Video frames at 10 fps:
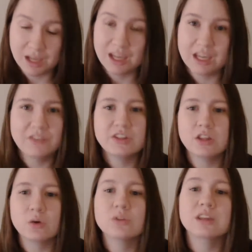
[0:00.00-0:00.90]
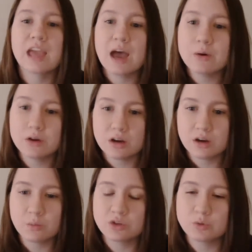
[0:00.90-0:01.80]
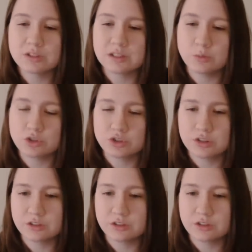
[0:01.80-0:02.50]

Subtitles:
even though the counter, which the